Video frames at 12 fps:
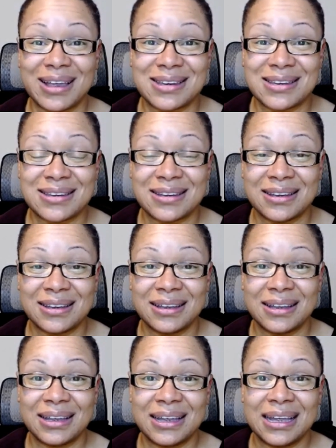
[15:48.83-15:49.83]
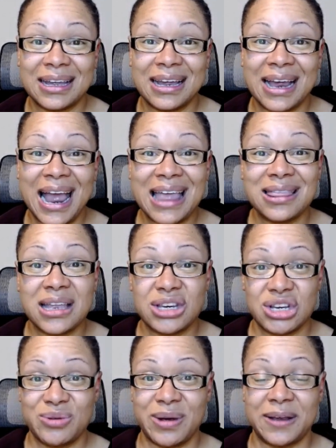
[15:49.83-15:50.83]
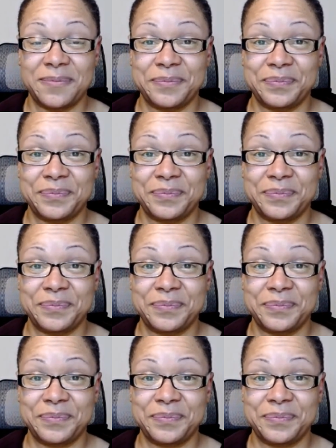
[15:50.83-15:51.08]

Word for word: it and then do it.